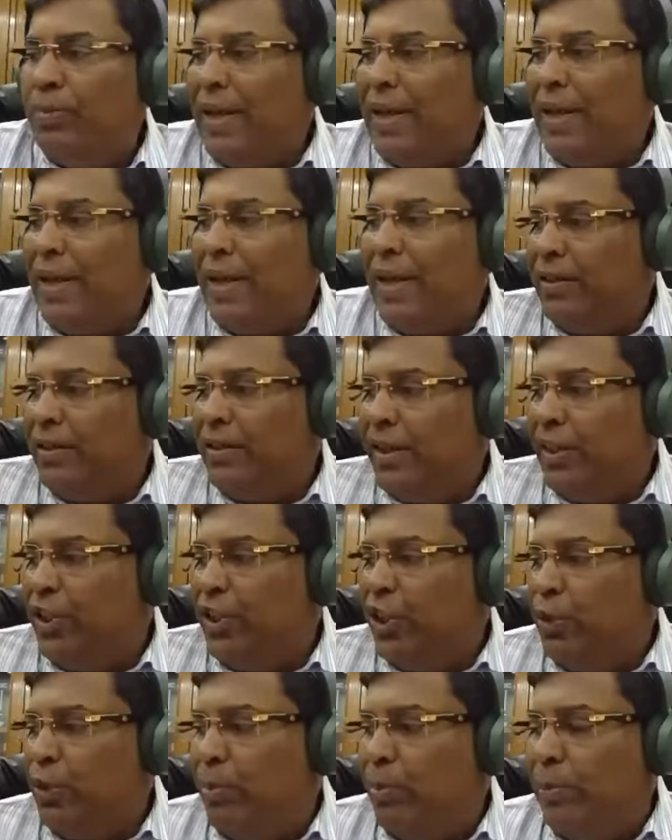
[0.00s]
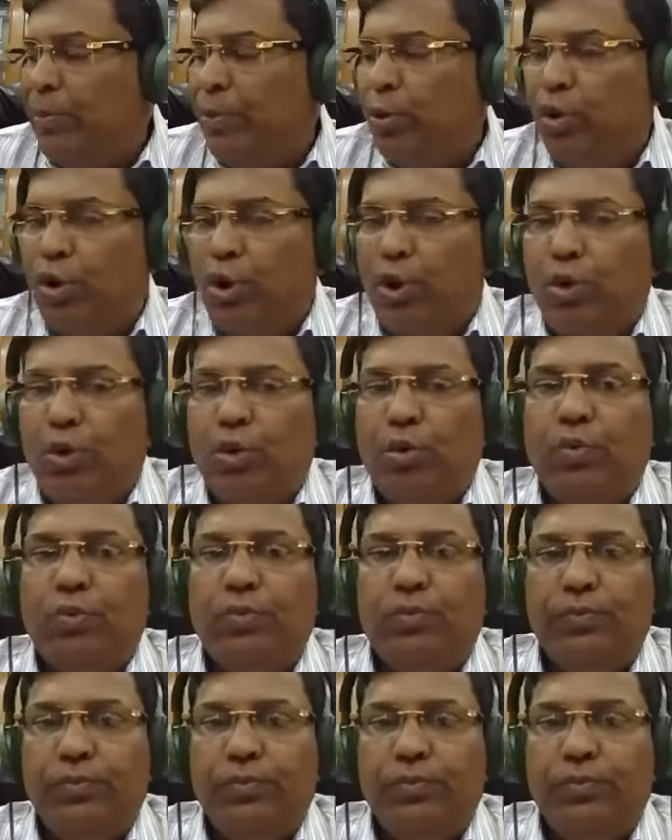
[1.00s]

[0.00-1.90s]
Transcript: Assume that judge is before you,